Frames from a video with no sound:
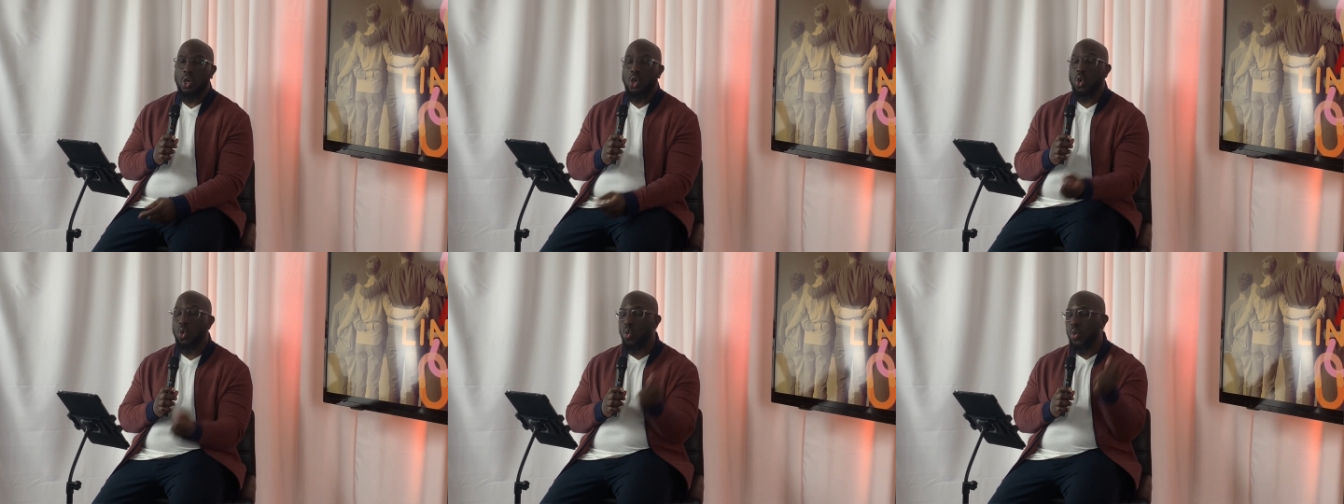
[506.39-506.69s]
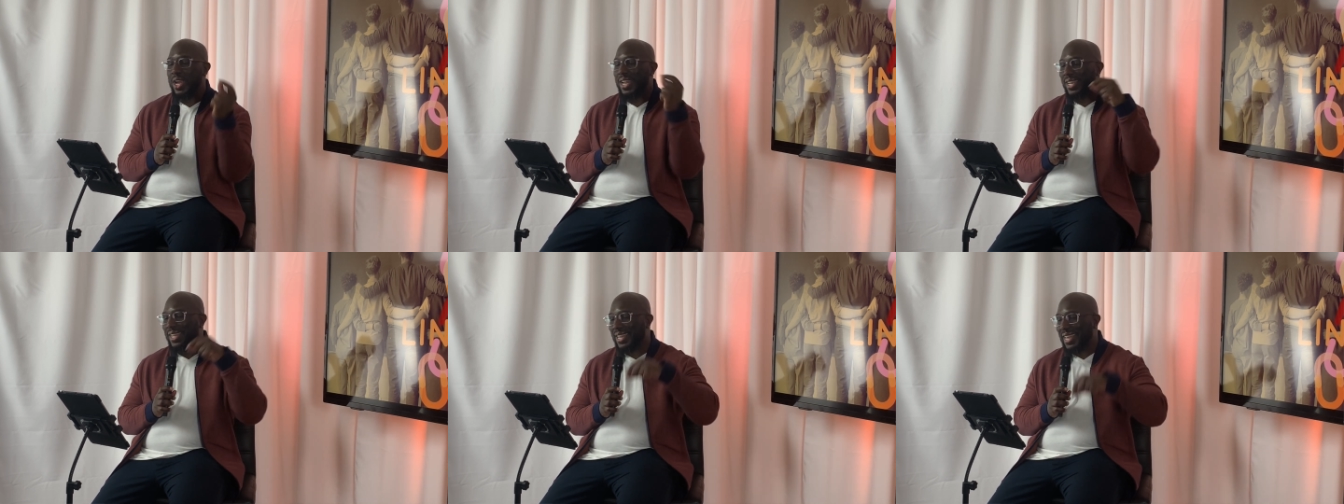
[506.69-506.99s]

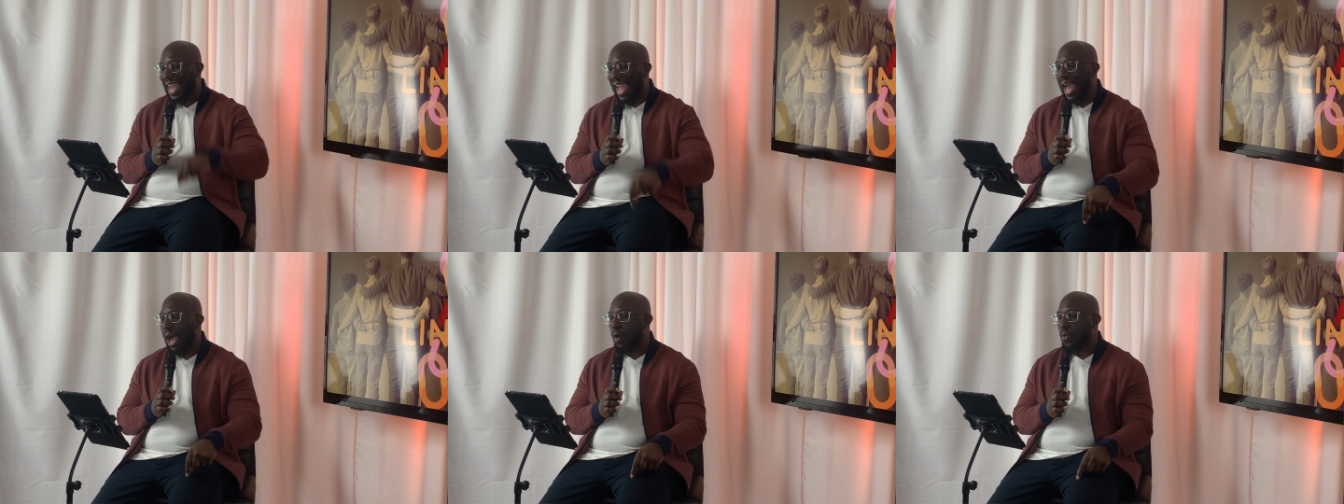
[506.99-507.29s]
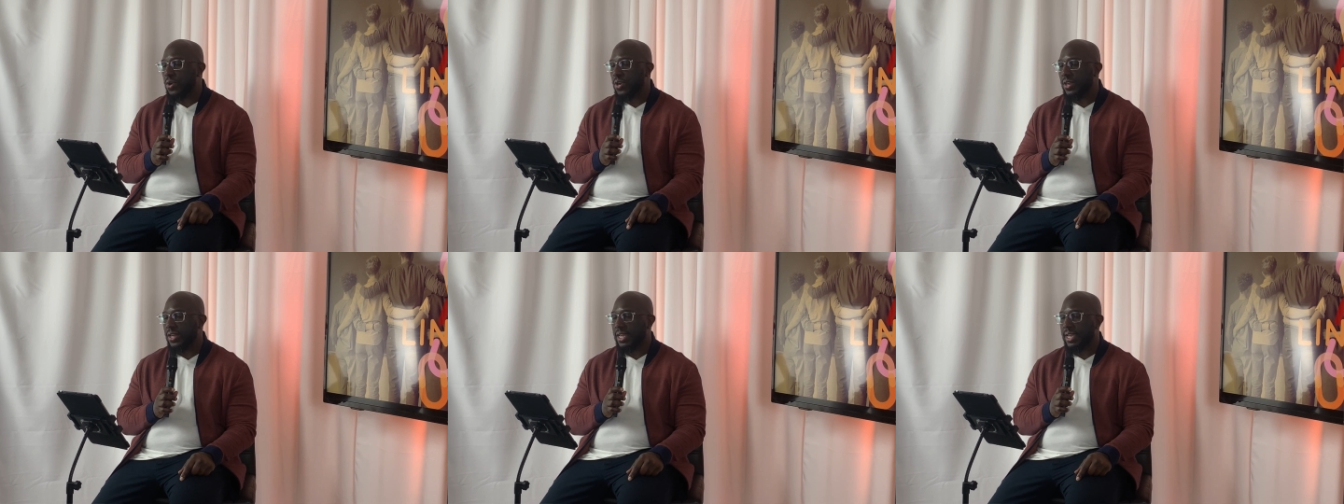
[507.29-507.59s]
who
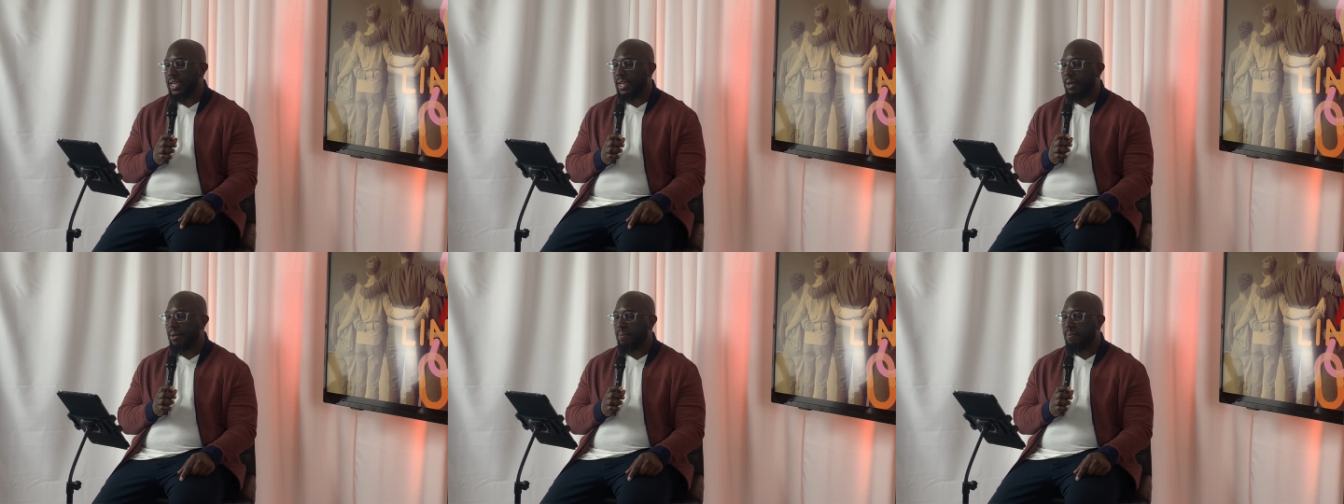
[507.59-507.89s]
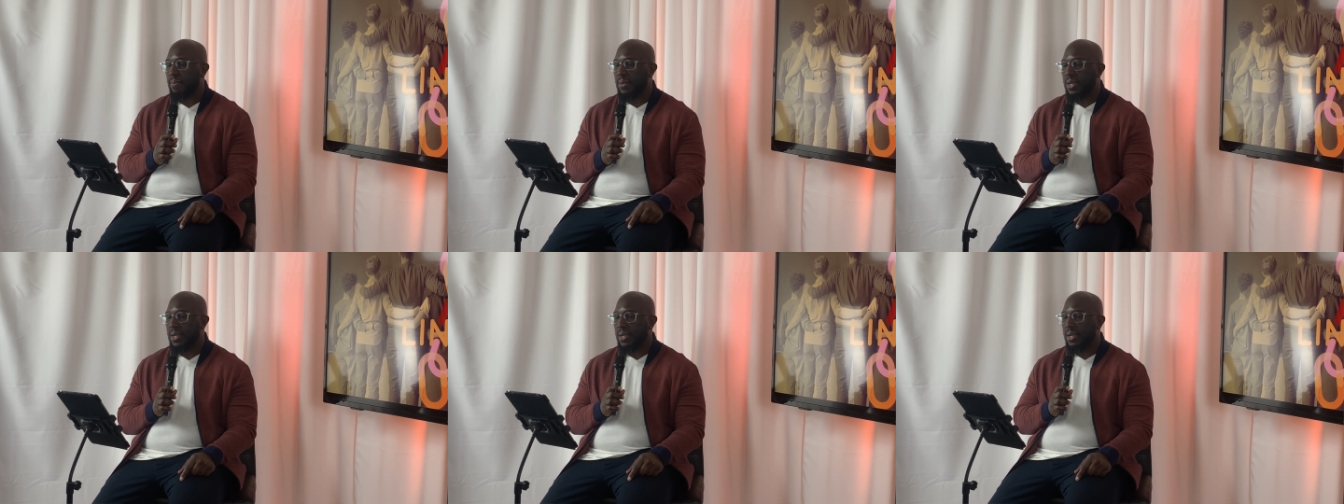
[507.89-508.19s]
encountered
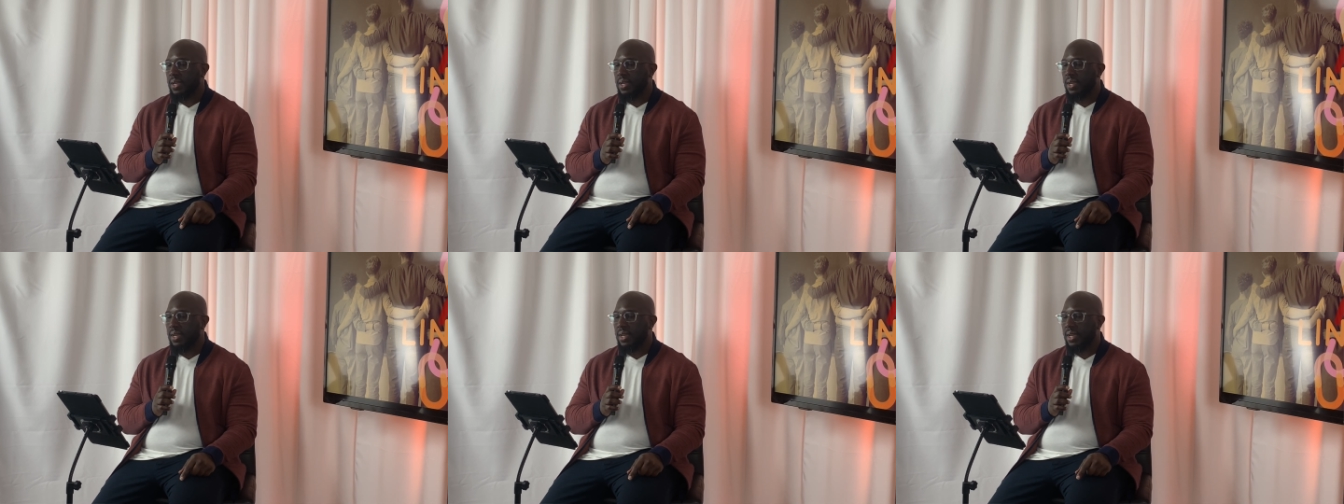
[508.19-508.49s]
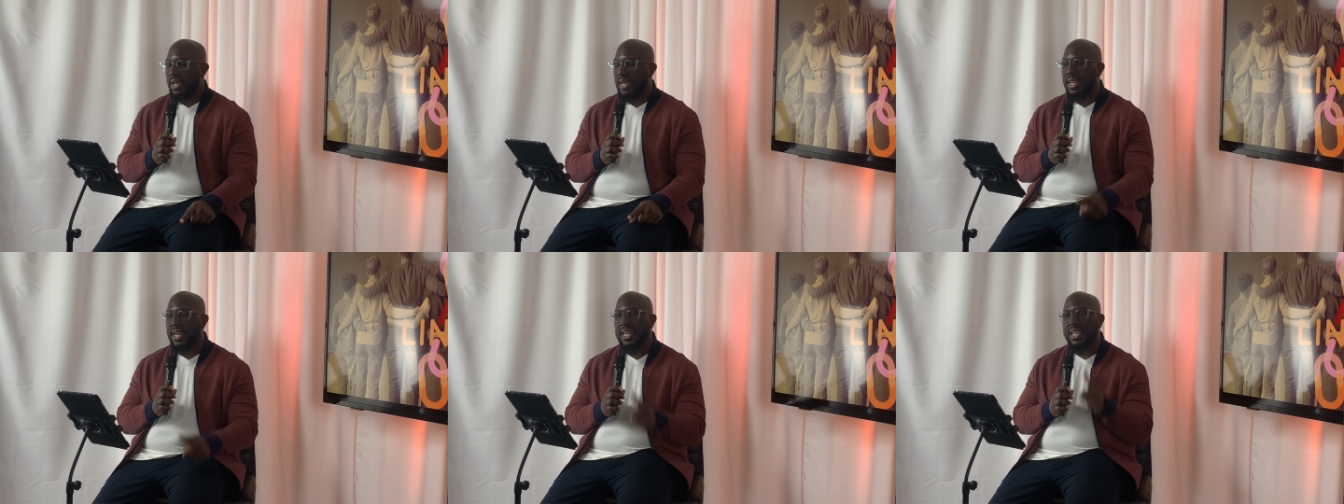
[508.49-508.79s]

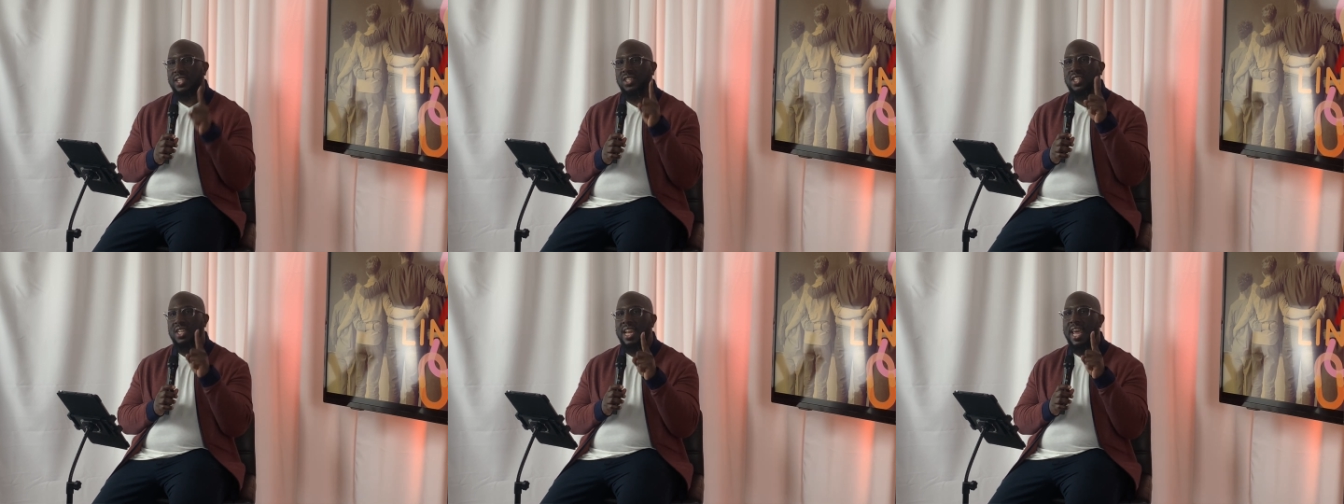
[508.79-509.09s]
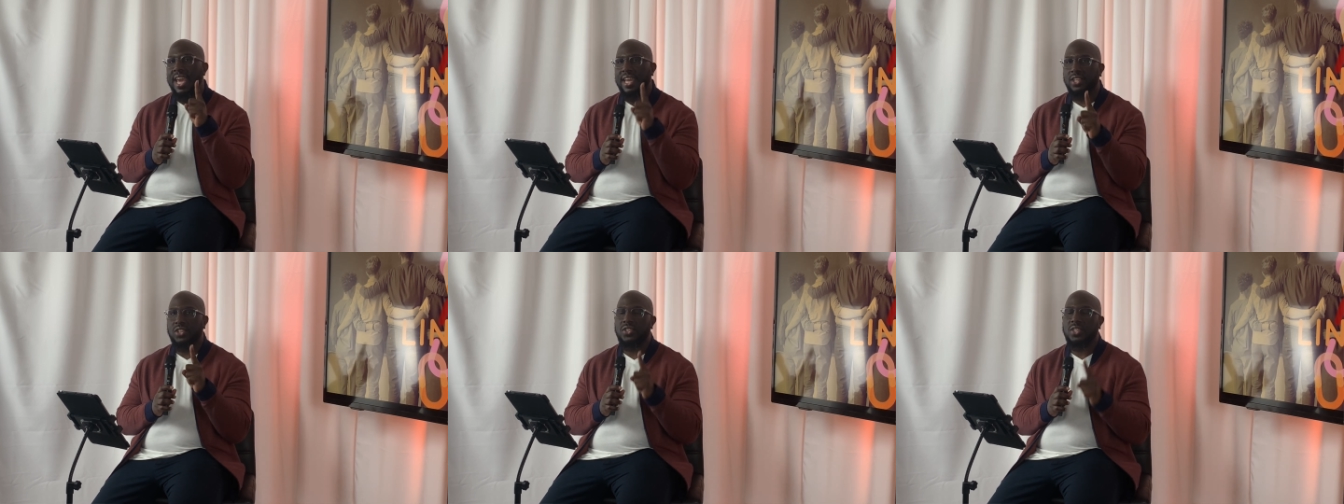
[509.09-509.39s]
him in his
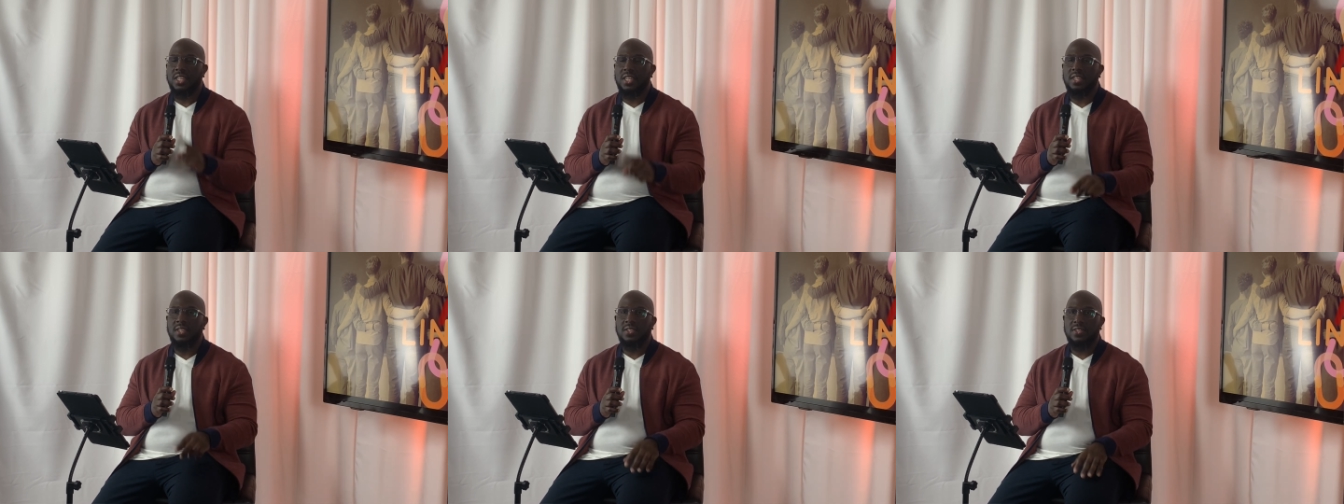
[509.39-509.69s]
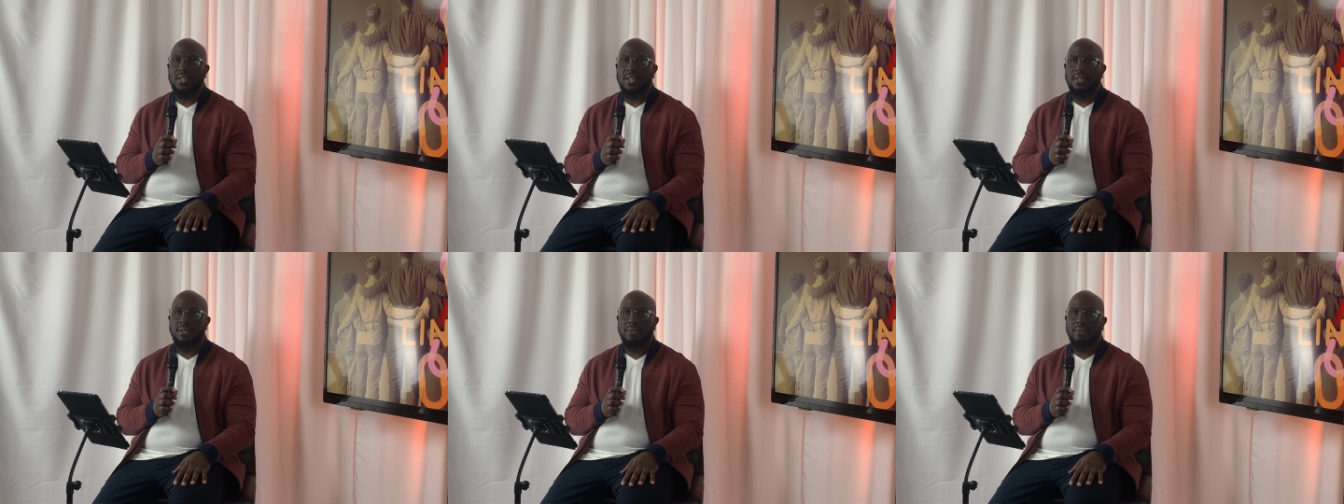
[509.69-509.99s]
next
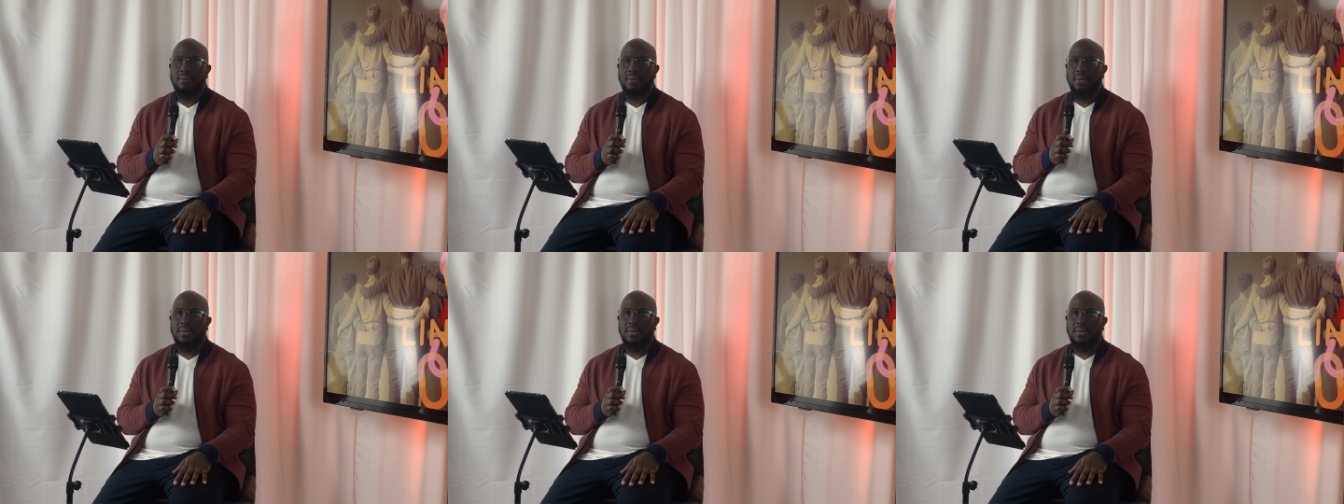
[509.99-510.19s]
season.